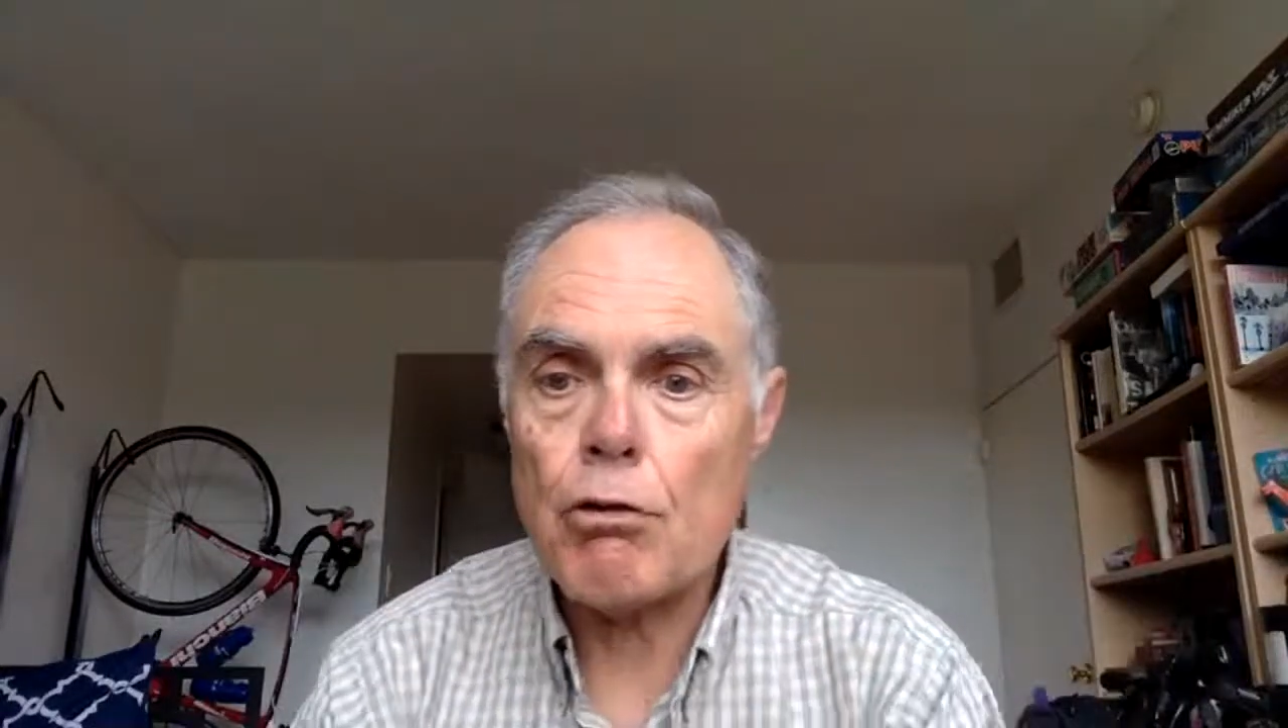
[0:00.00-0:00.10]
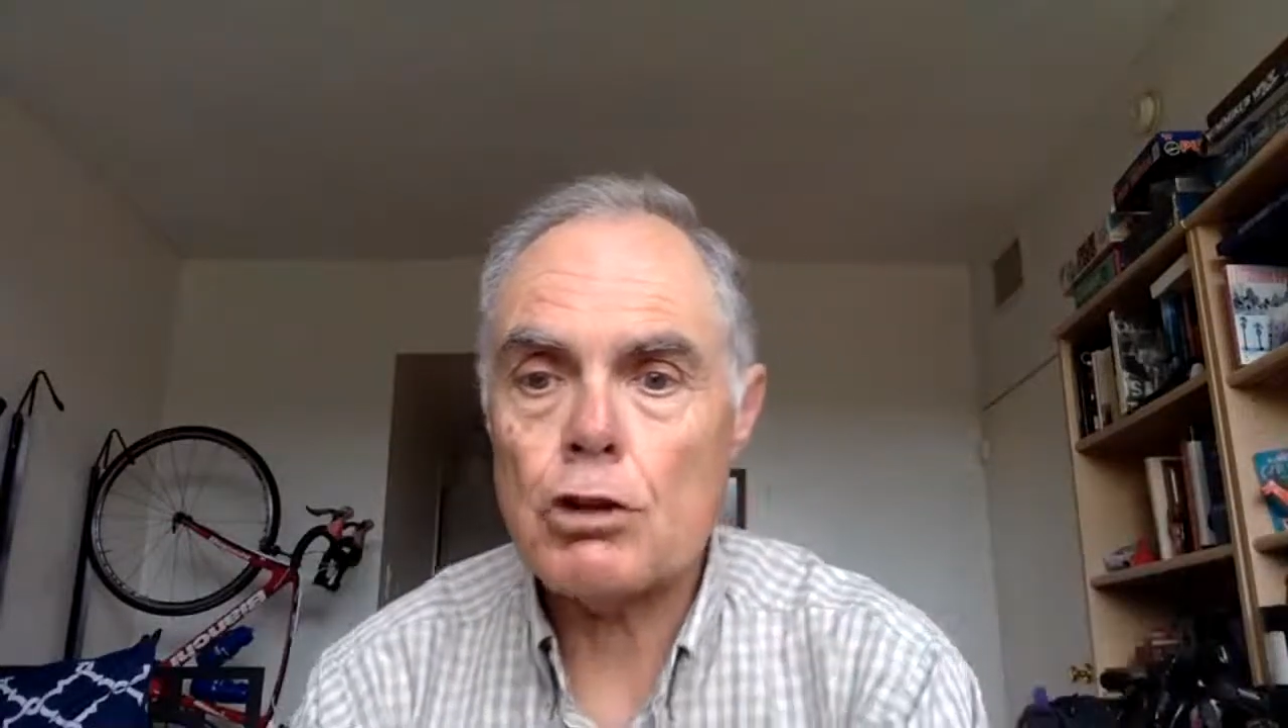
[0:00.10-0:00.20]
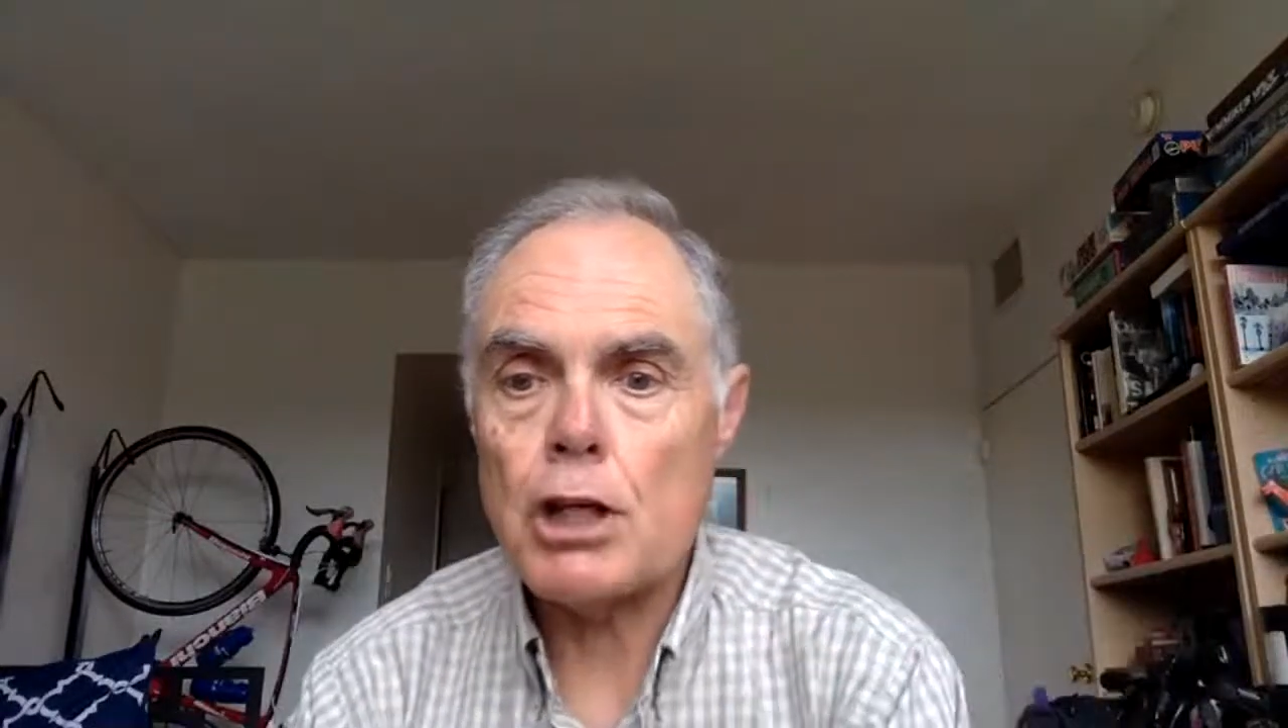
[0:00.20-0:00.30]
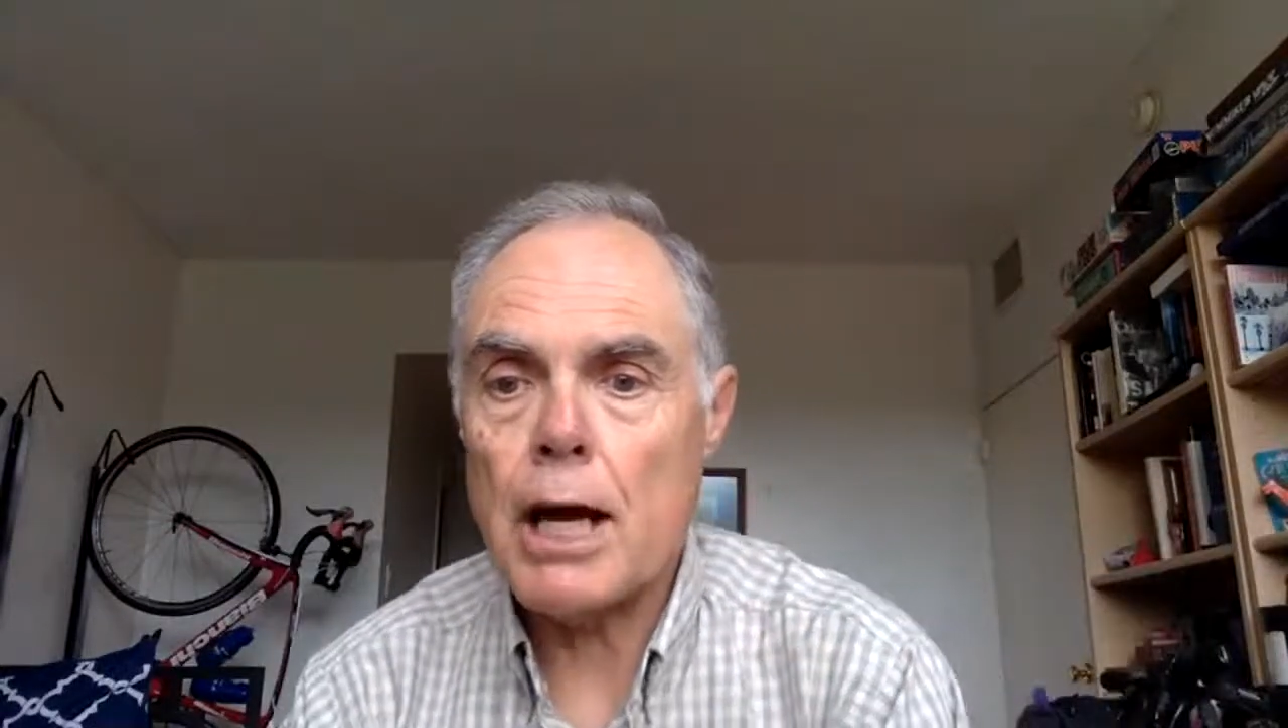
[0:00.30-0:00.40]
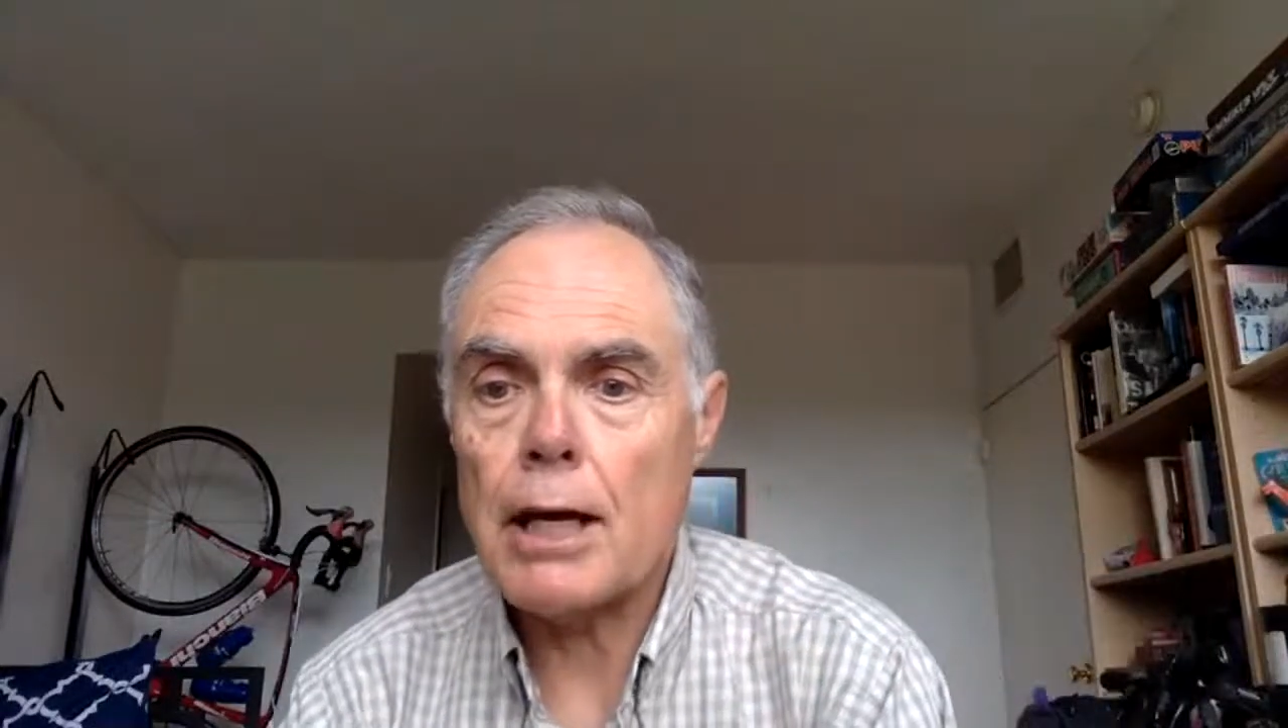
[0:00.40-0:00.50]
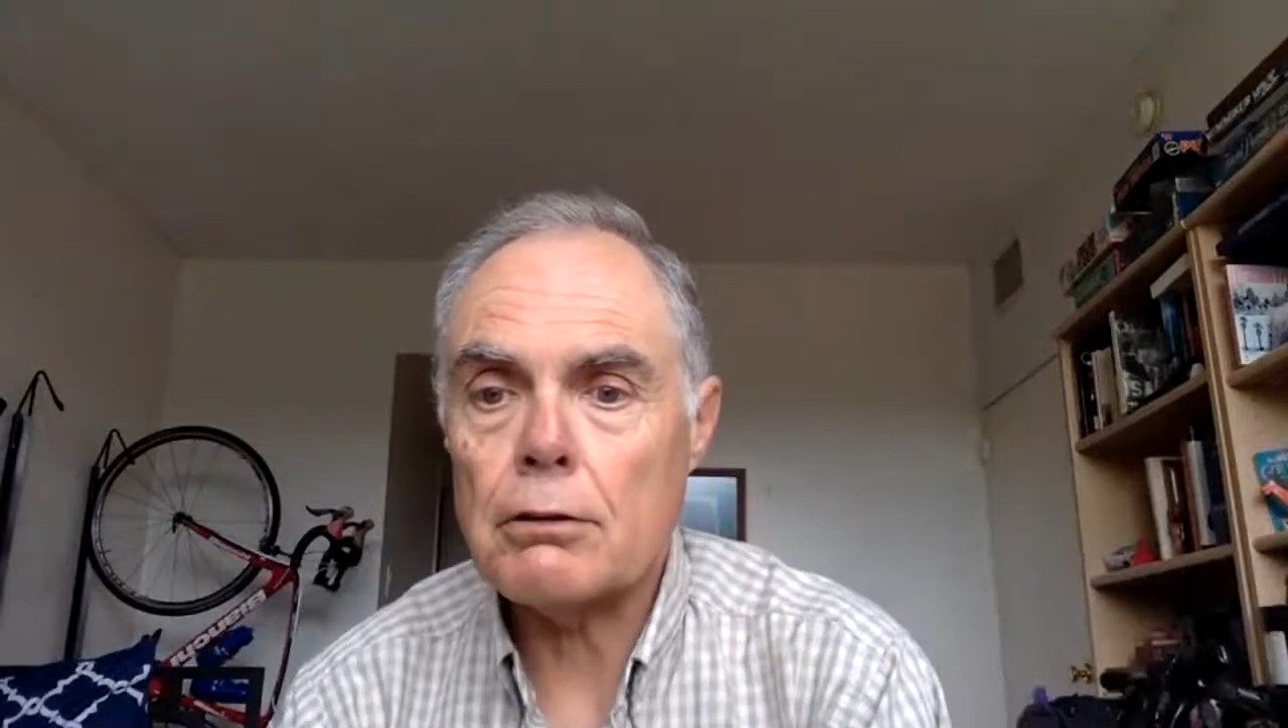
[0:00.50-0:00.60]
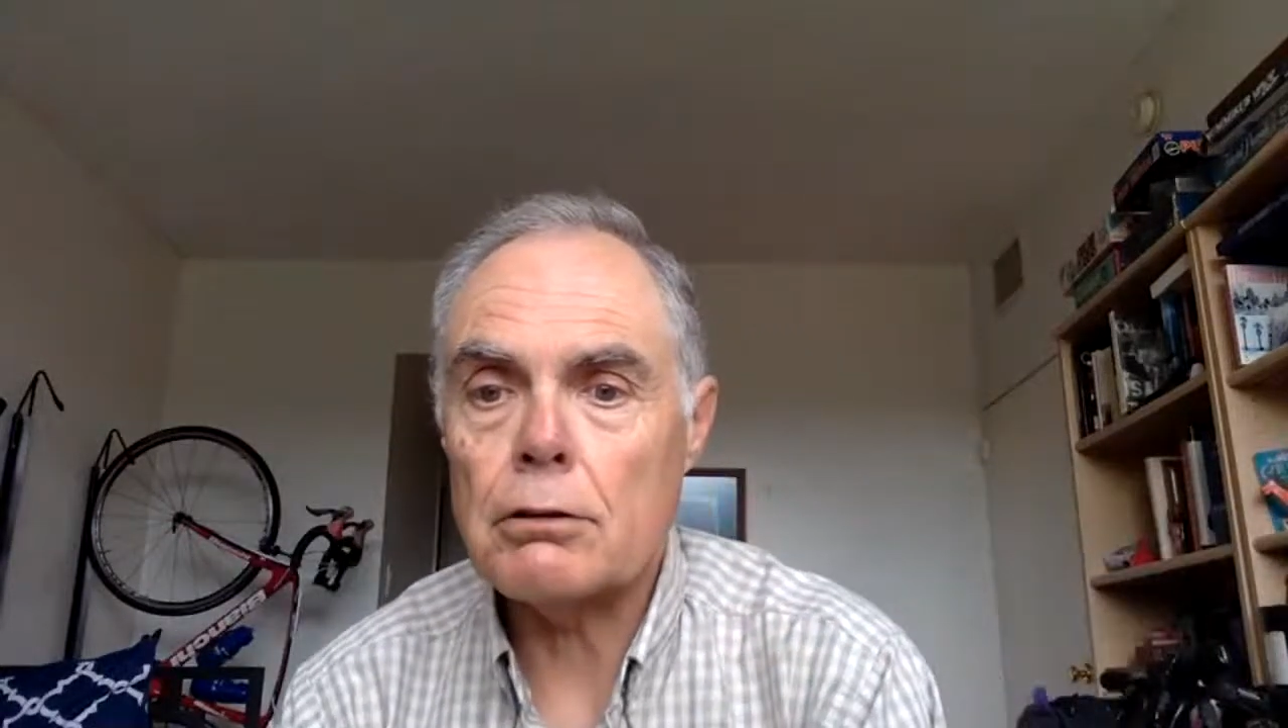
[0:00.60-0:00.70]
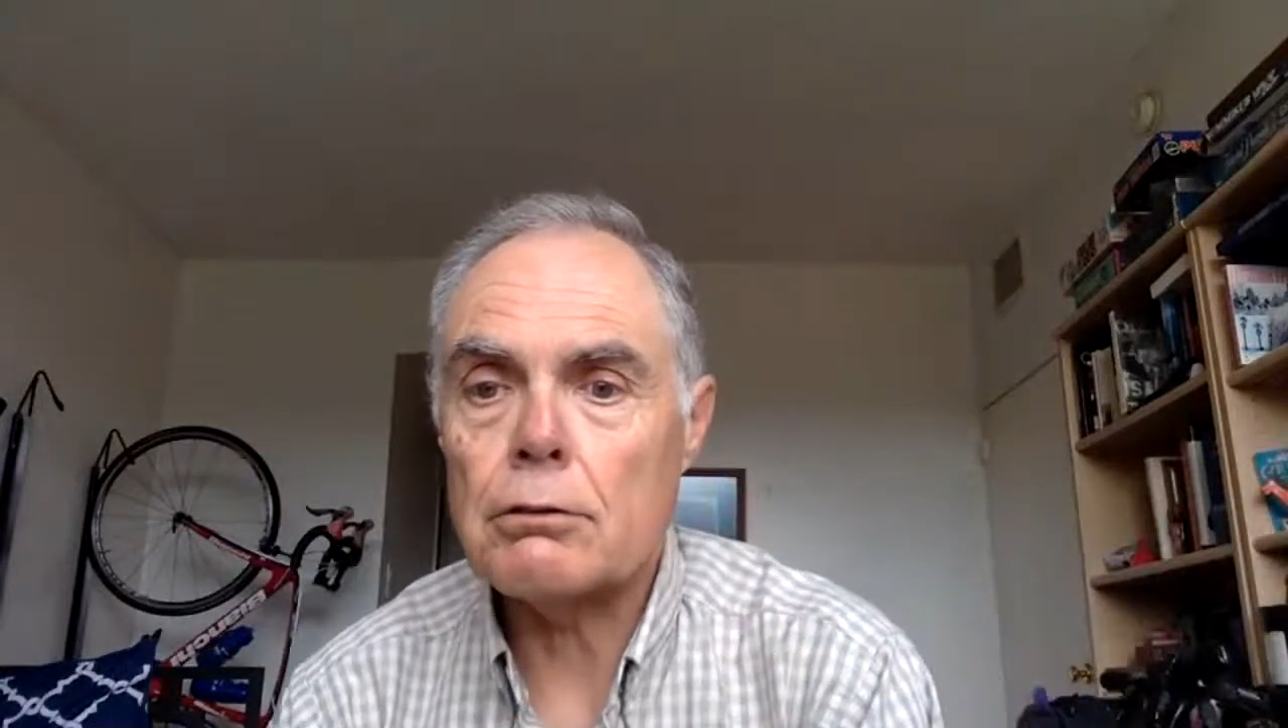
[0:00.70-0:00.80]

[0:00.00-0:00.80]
chat?